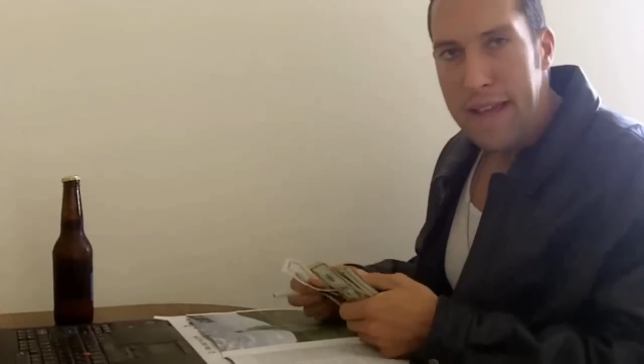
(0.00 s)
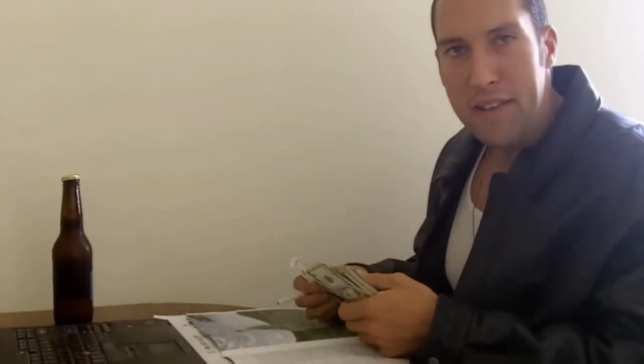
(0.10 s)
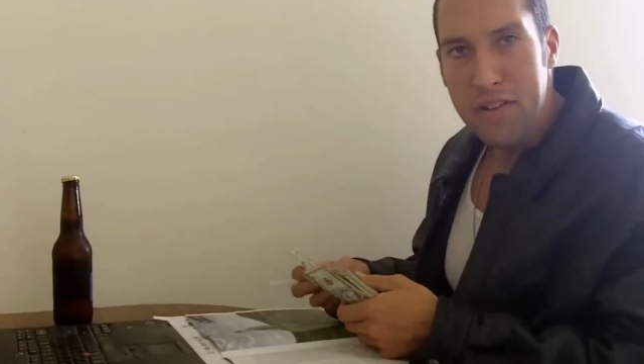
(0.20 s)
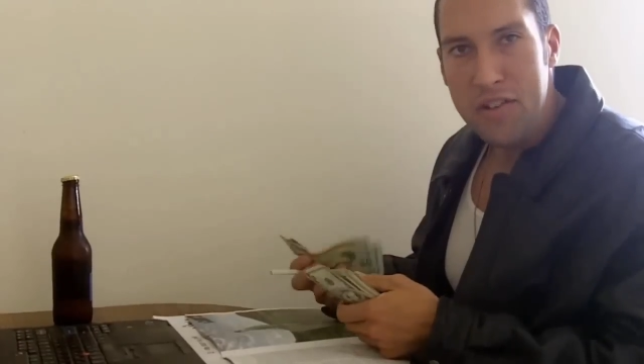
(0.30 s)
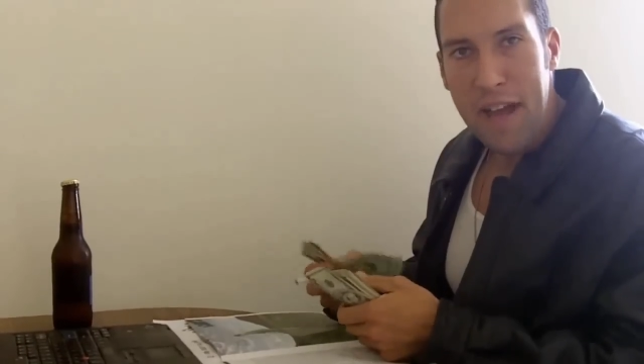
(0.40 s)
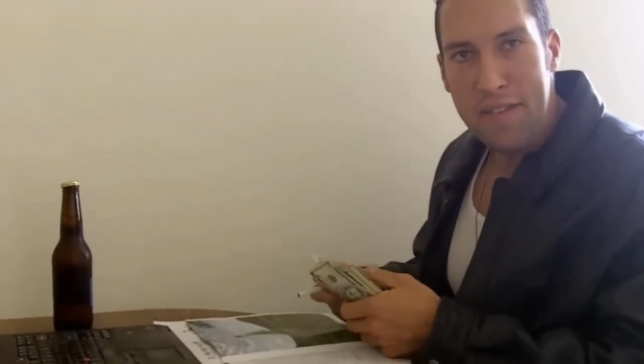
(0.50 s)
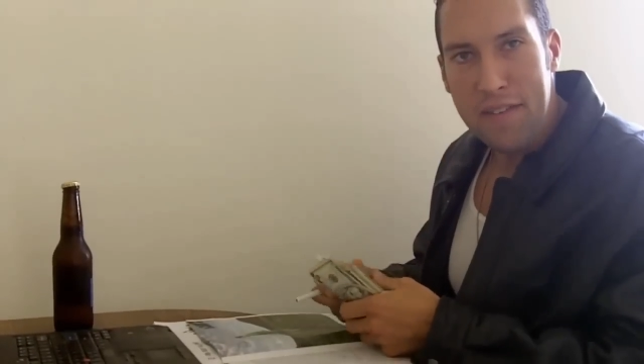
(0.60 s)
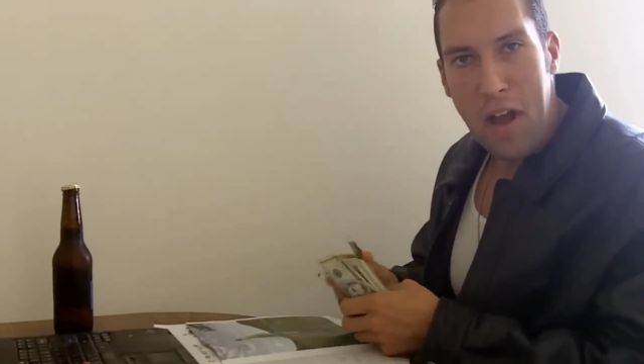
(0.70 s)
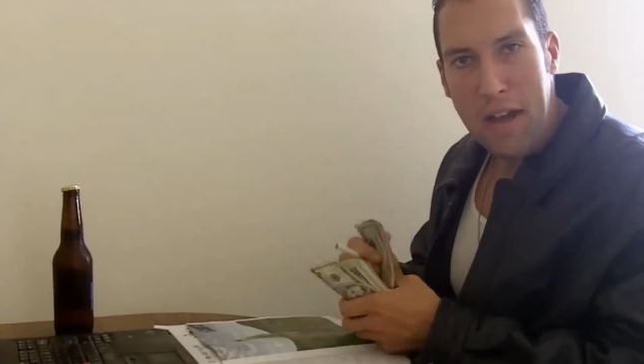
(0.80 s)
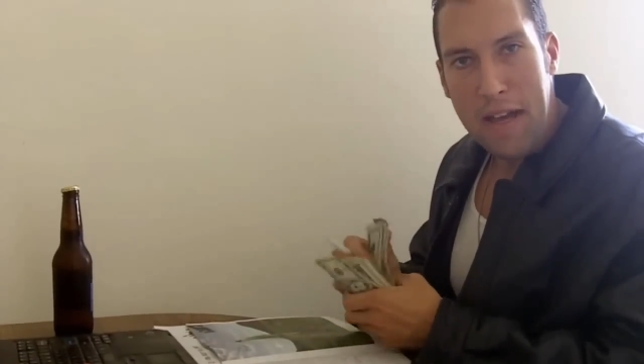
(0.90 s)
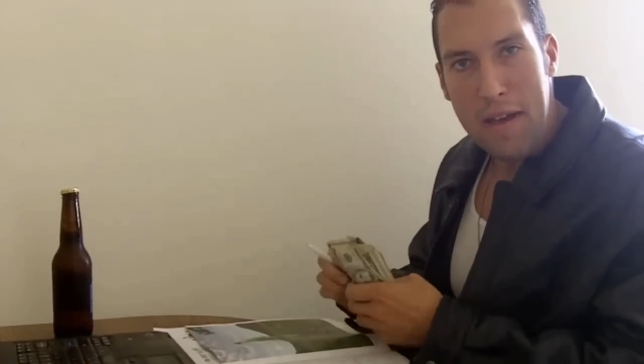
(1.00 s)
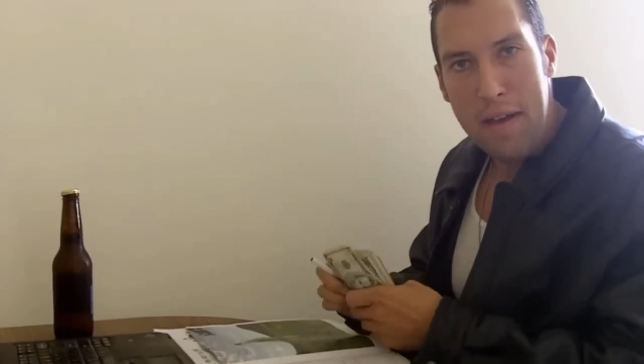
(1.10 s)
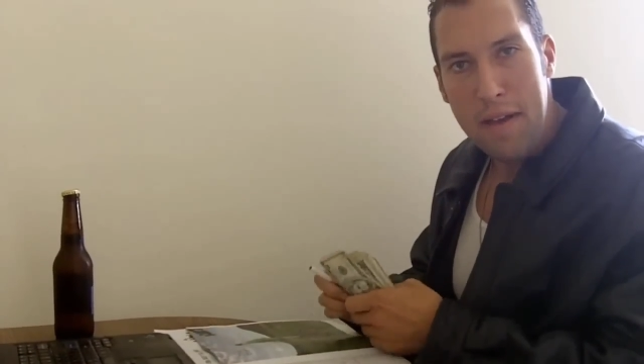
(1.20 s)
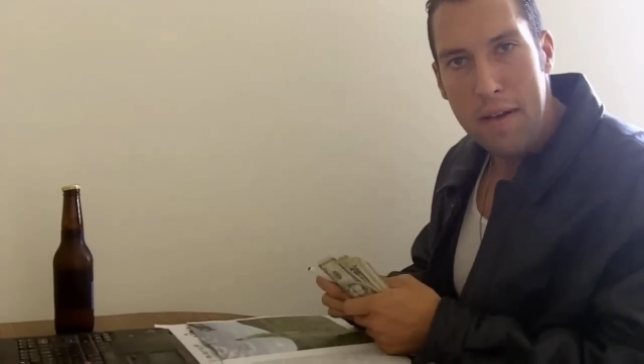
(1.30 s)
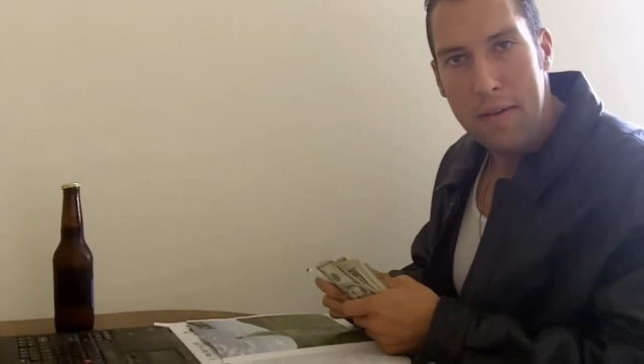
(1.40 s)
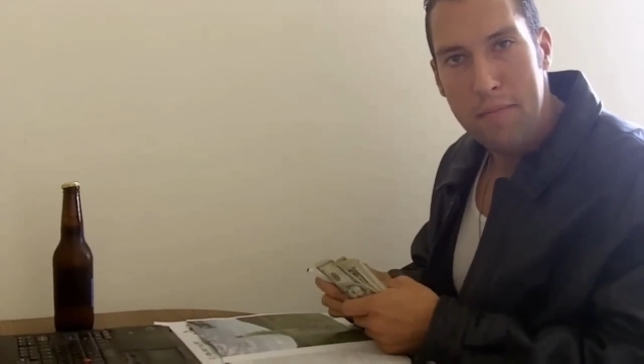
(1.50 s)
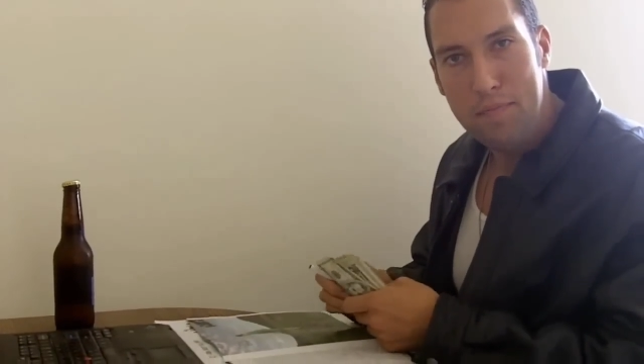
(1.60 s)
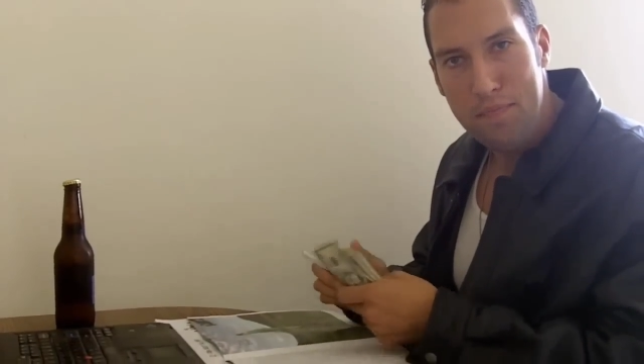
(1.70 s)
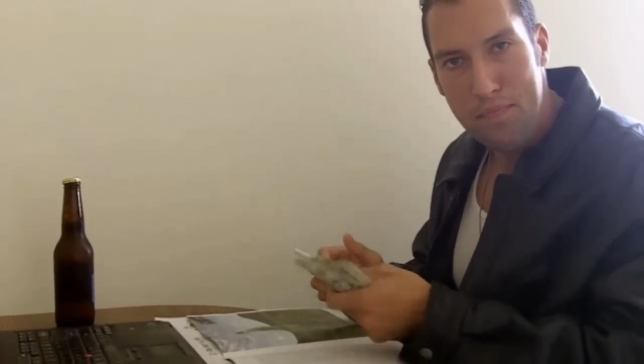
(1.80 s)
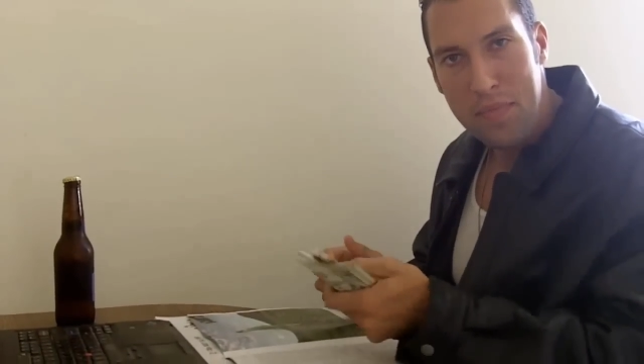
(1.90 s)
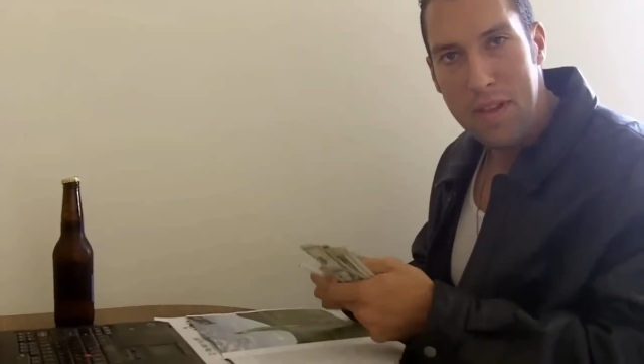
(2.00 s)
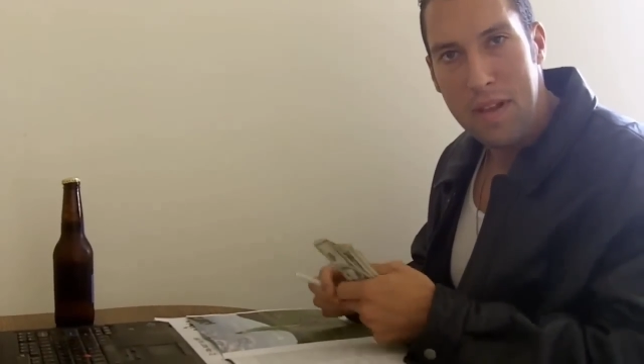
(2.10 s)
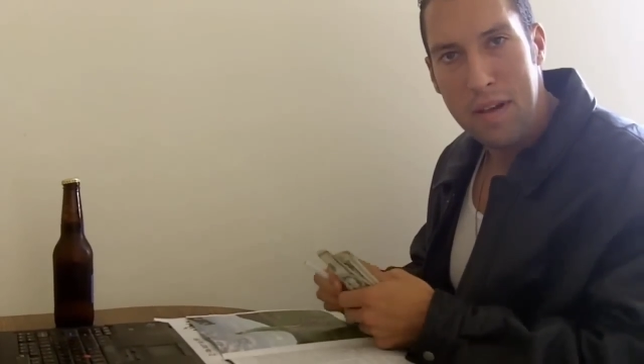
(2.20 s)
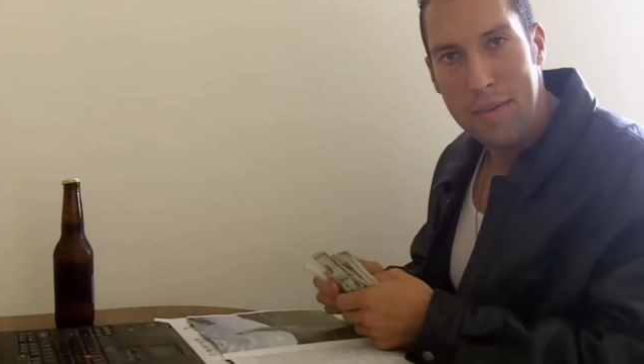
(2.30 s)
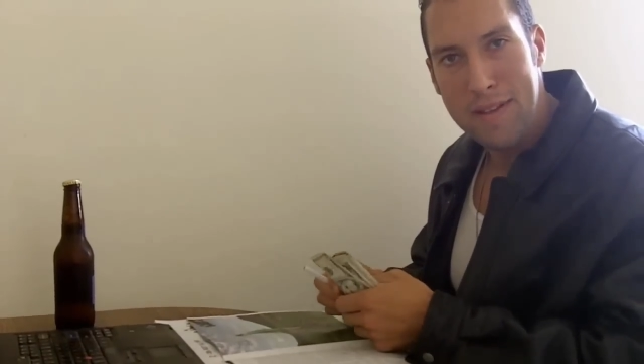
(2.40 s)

Take a little shot in the dark here. I'm